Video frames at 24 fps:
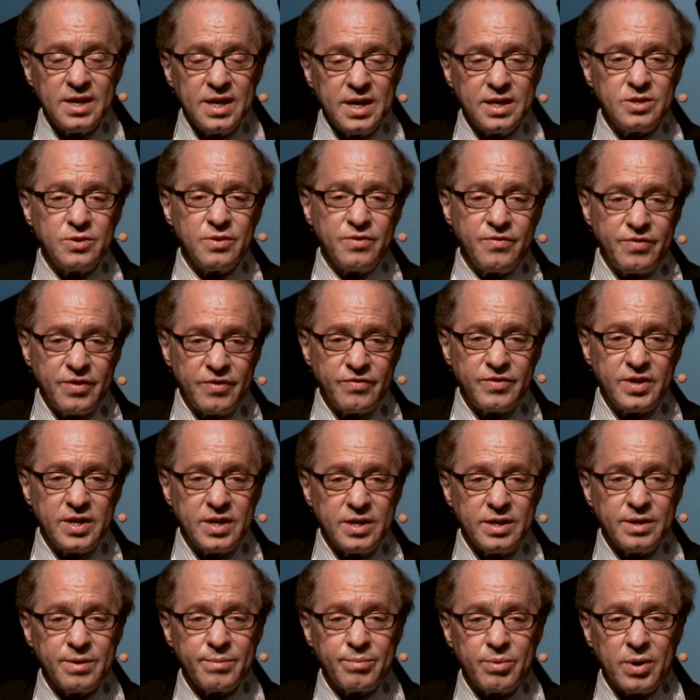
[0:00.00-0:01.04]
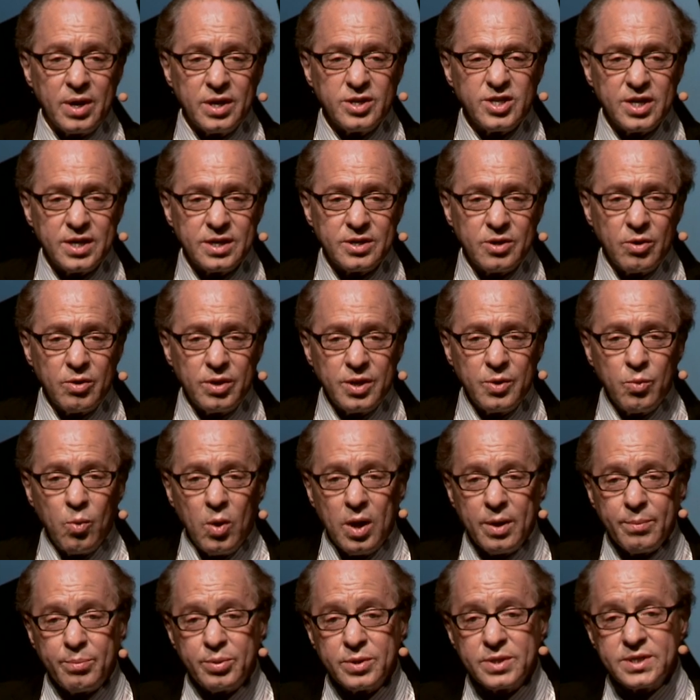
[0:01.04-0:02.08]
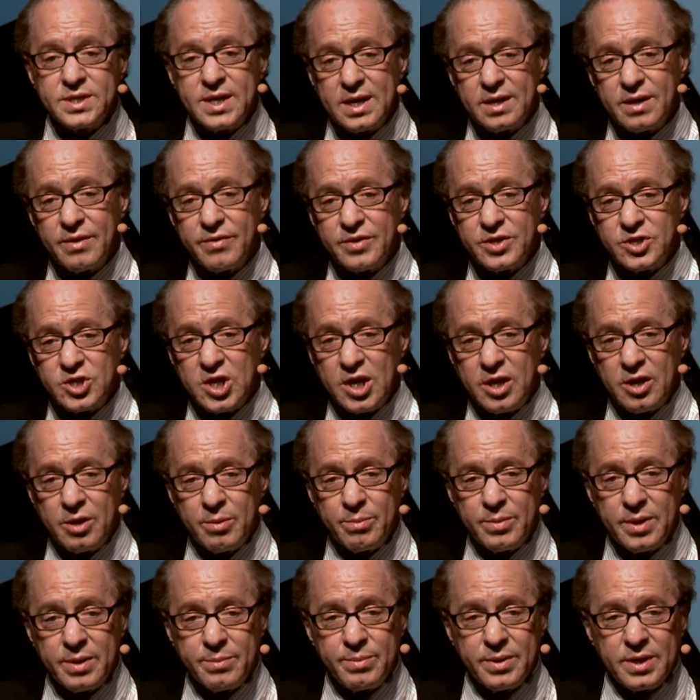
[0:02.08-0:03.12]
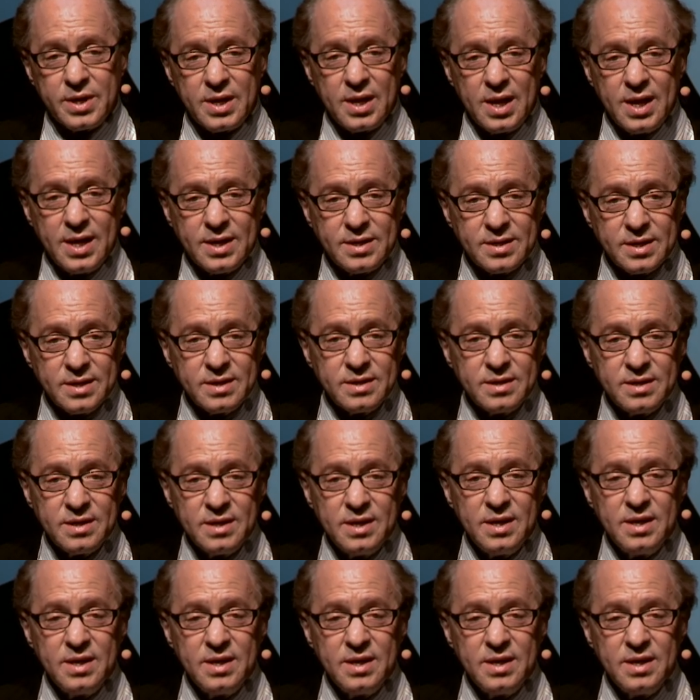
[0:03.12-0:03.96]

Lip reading: into a 15-year project, only 1% of the genome had been collected.